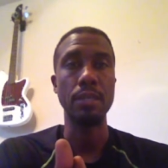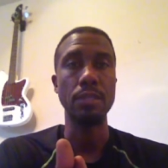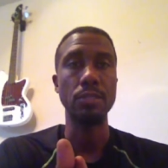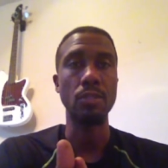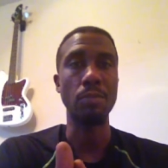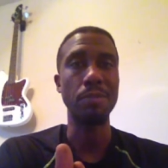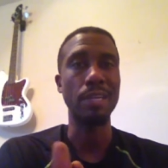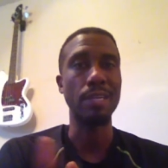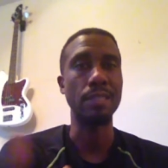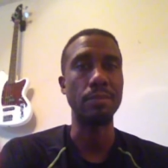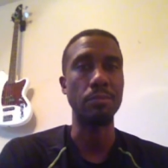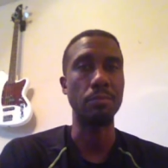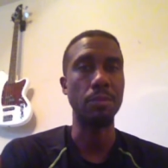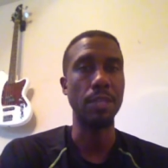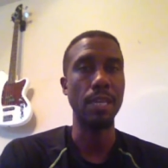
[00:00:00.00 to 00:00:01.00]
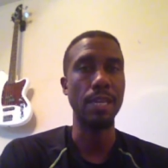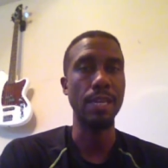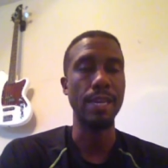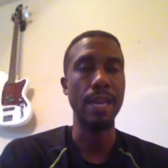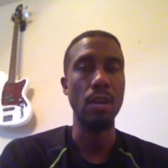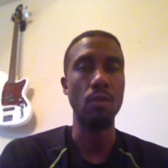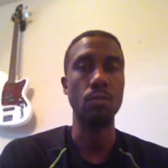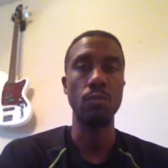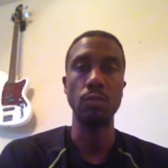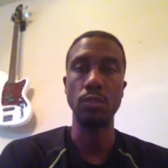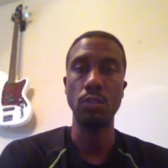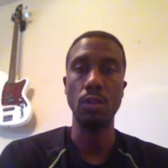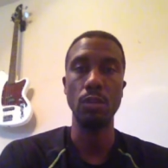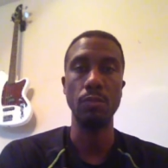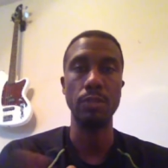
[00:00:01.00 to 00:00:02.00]
So I'm not going to begin it now. We'll
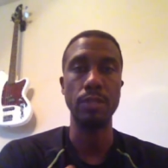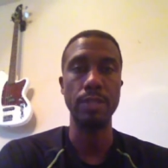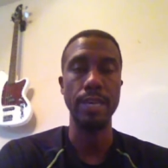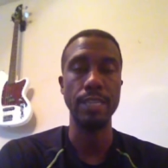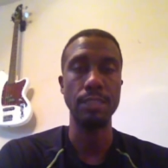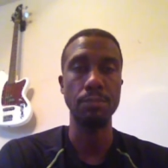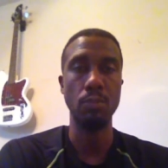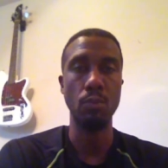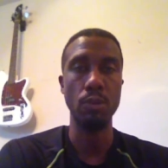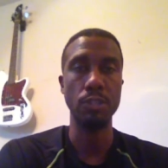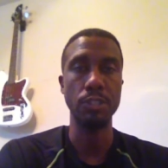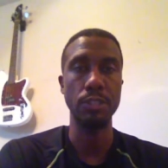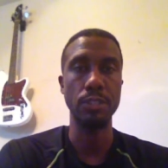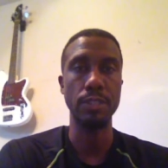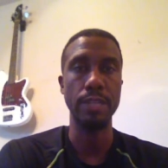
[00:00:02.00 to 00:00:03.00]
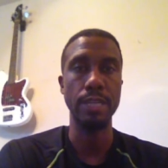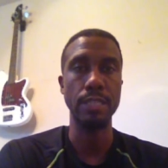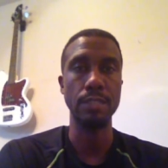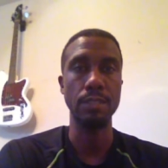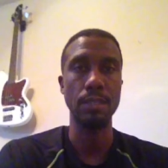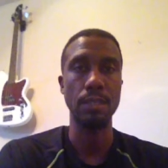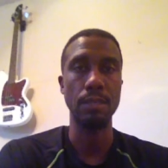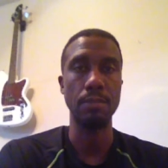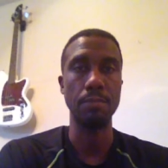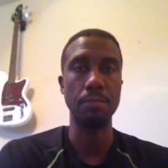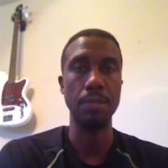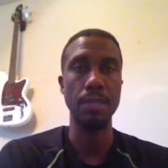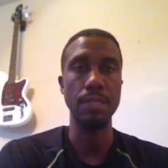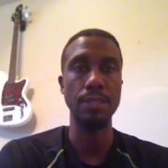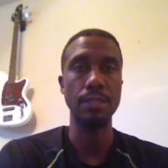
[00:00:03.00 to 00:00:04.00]
start it with the next portion, next
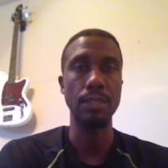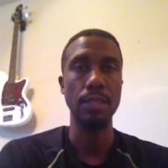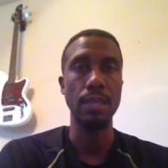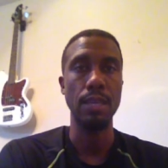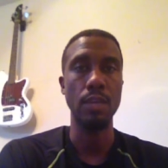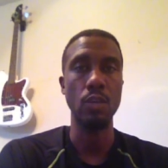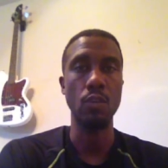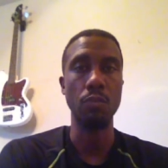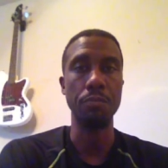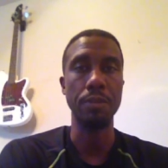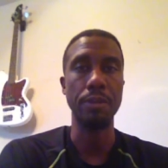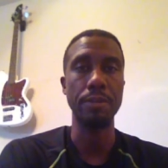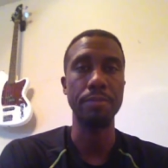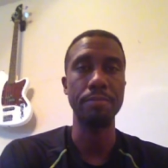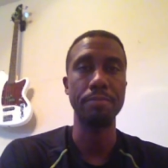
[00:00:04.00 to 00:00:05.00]
piece, and go from there.